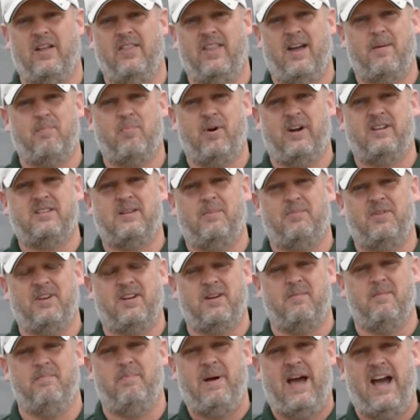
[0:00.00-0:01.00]
and that breaks up the
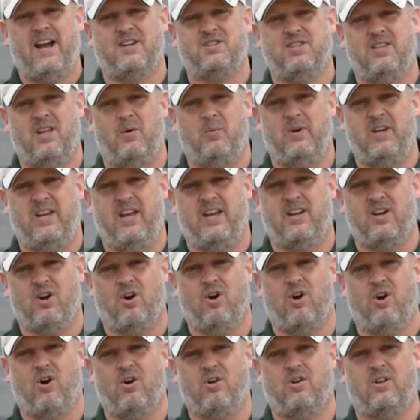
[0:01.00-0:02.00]
compaction that we get in our
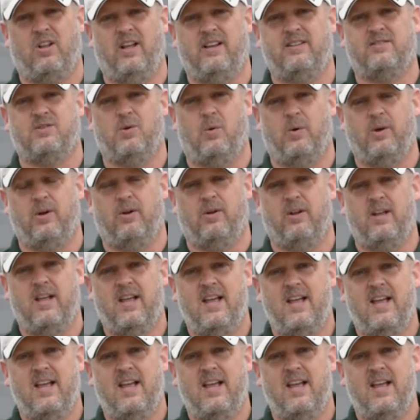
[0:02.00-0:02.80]
hard clay soil,